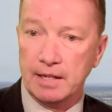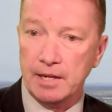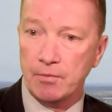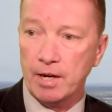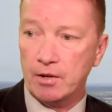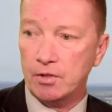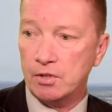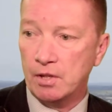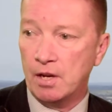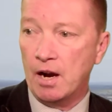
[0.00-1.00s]
clean
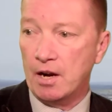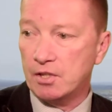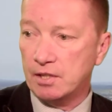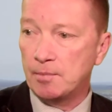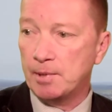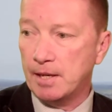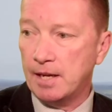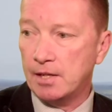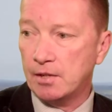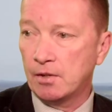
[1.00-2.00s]
records are still being
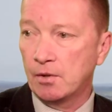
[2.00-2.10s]
hit